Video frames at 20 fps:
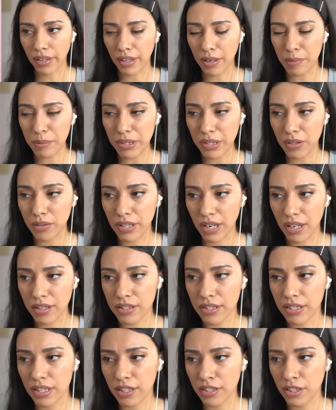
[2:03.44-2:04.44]
right, let me go
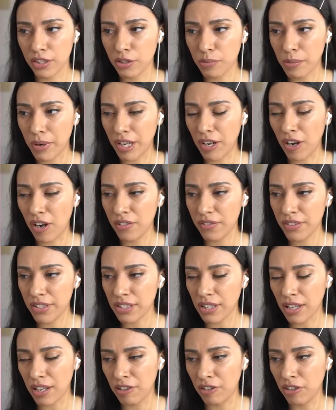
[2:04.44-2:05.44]
downstairs into my office
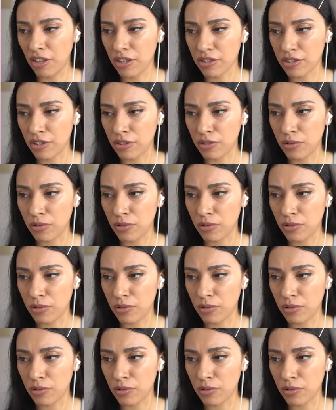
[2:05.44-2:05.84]
and lock the